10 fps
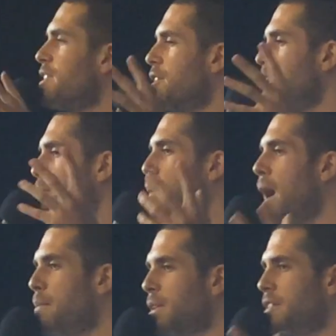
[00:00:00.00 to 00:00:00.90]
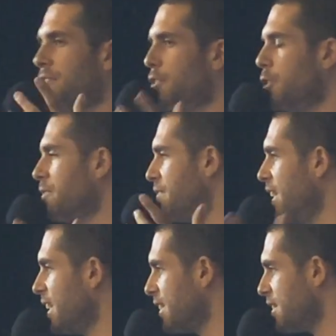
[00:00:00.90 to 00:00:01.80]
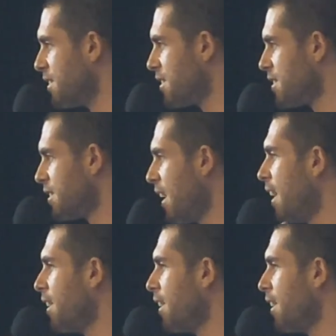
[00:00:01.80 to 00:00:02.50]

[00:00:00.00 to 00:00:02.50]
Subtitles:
that the public view vegans?